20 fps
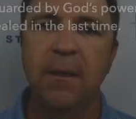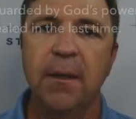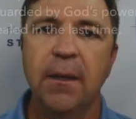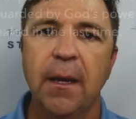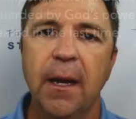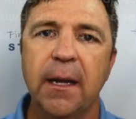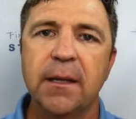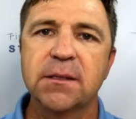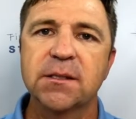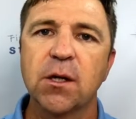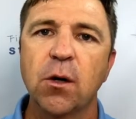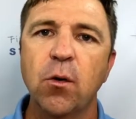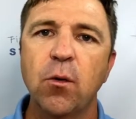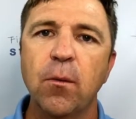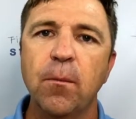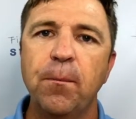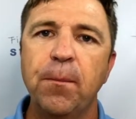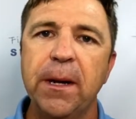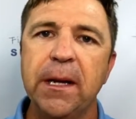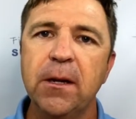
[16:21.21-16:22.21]
And so
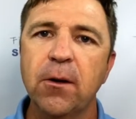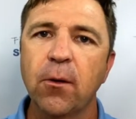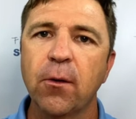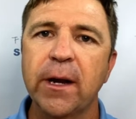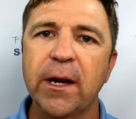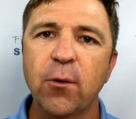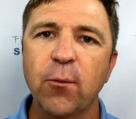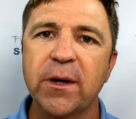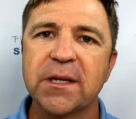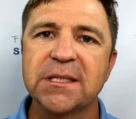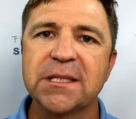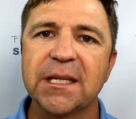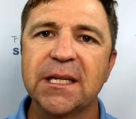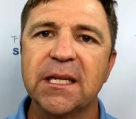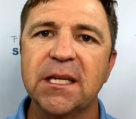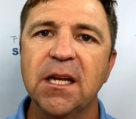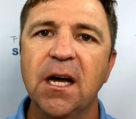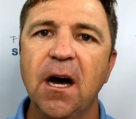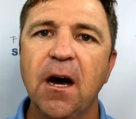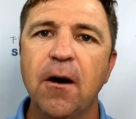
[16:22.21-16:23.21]
Peter, interestingly
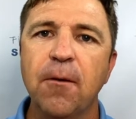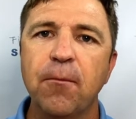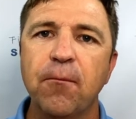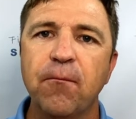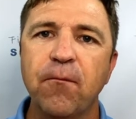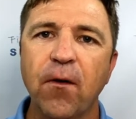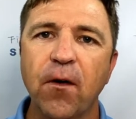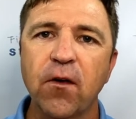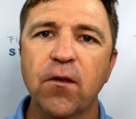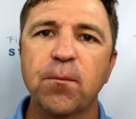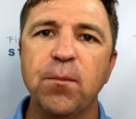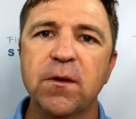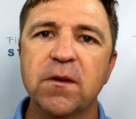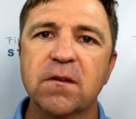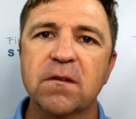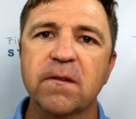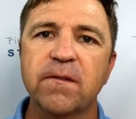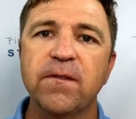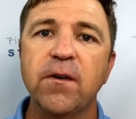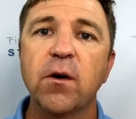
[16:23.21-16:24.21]
enough, first puts
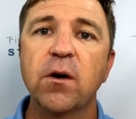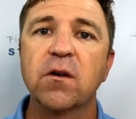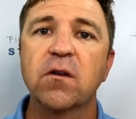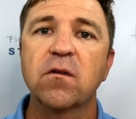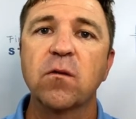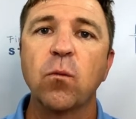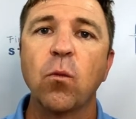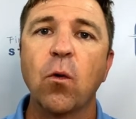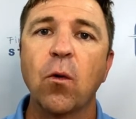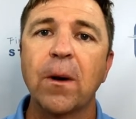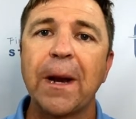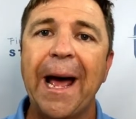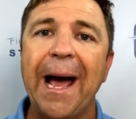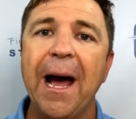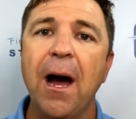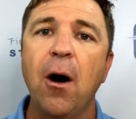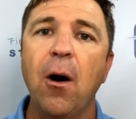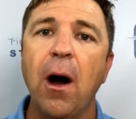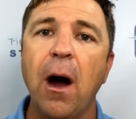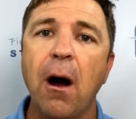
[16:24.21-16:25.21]
the focus toward
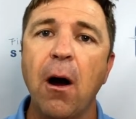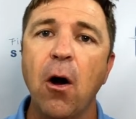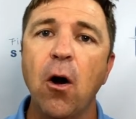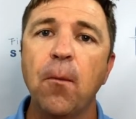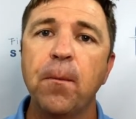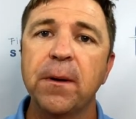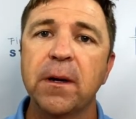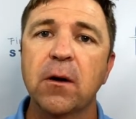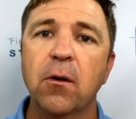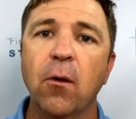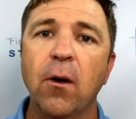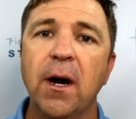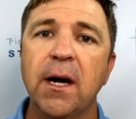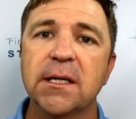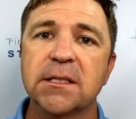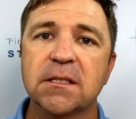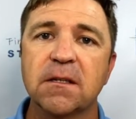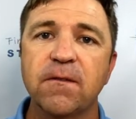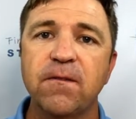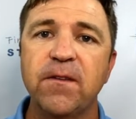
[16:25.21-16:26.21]
how our hope in
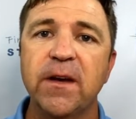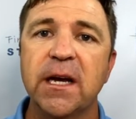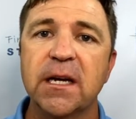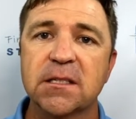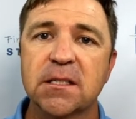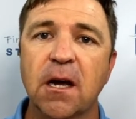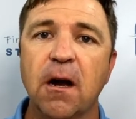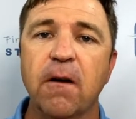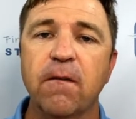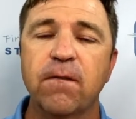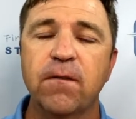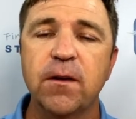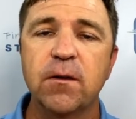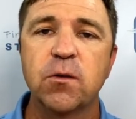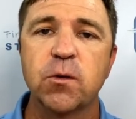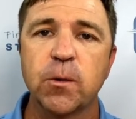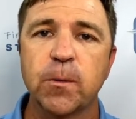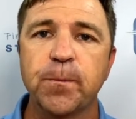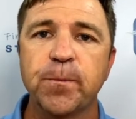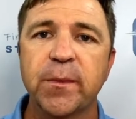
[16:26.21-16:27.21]
Christ affects our
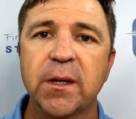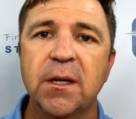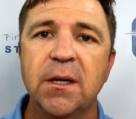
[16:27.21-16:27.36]
future.